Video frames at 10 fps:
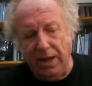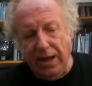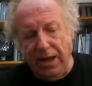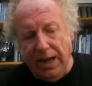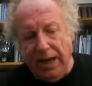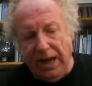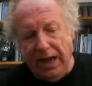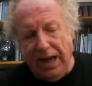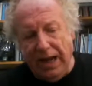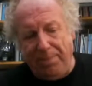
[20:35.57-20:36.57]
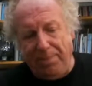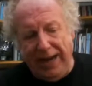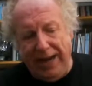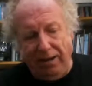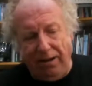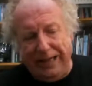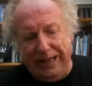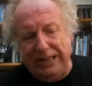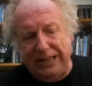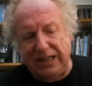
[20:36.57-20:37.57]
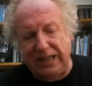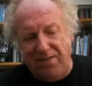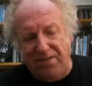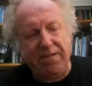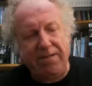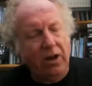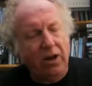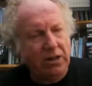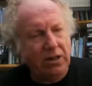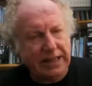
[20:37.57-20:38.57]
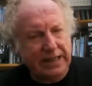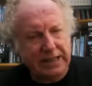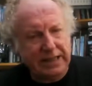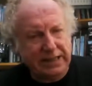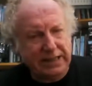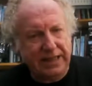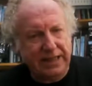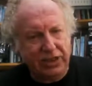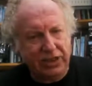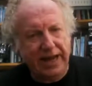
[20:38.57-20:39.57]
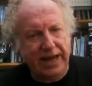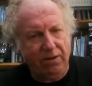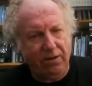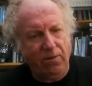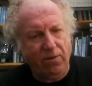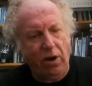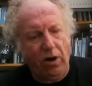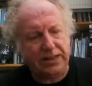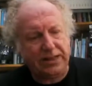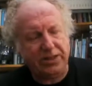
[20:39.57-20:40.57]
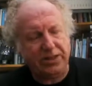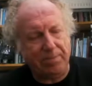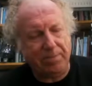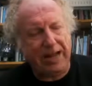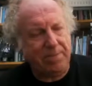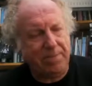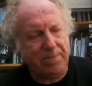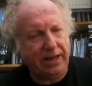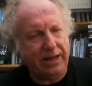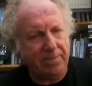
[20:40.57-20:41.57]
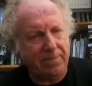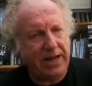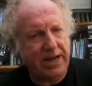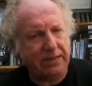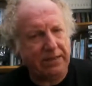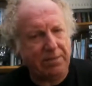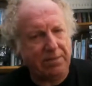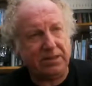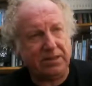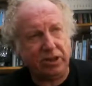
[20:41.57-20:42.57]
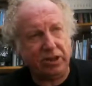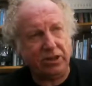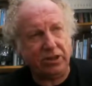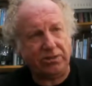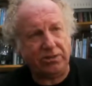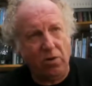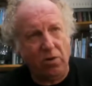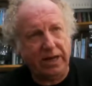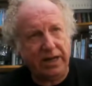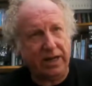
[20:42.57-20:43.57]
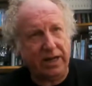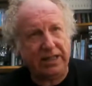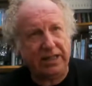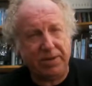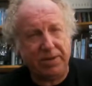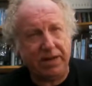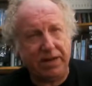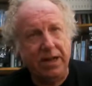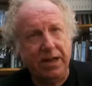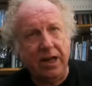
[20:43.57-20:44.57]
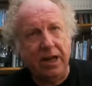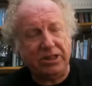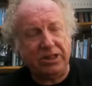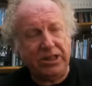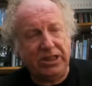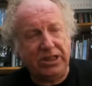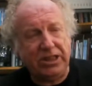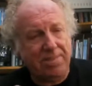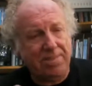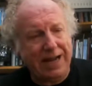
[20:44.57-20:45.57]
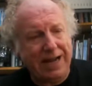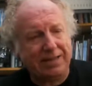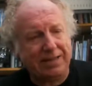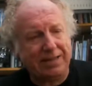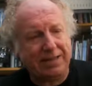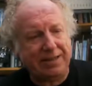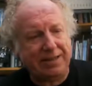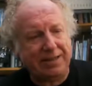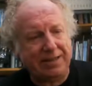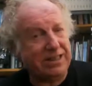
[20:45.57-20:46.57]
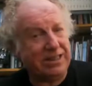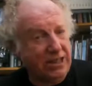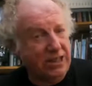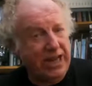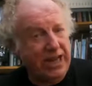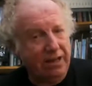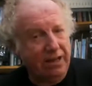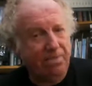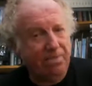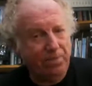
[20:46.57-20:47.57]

uh, appeal against his very long sentence in jail for essentially blackmailing the mayors, that was a charge thrown in at the last minute, which gave him a maximum of years in jail